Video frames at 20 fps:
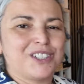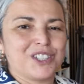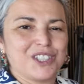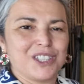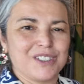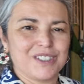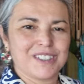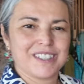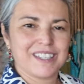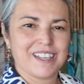She
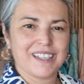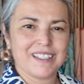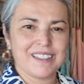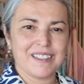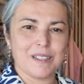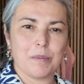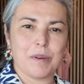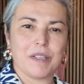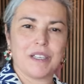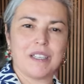looks like a
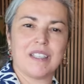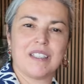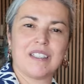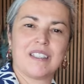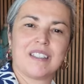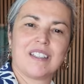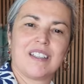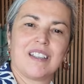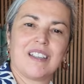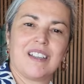
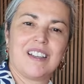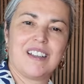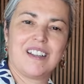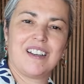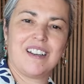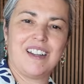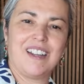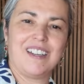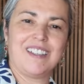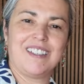Japanese
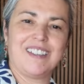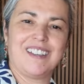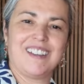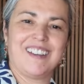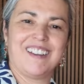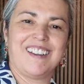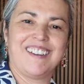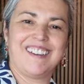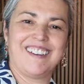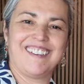lady,
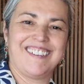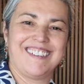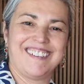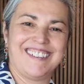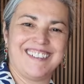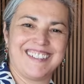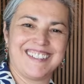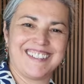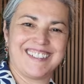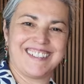
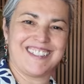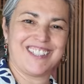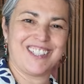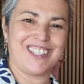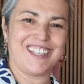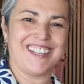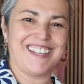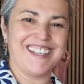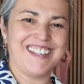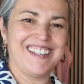doesn't
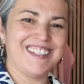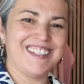she?